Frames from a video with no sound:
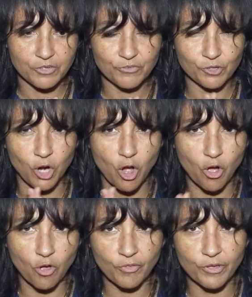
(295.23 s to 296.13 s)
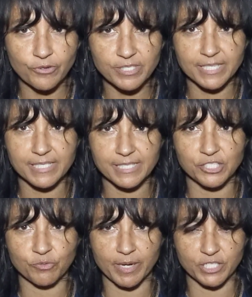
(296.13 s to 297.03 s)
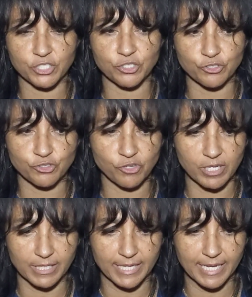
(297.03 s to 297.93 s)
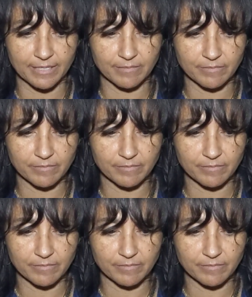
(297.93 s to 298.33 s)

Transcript: for all those in a situation you're struggling in,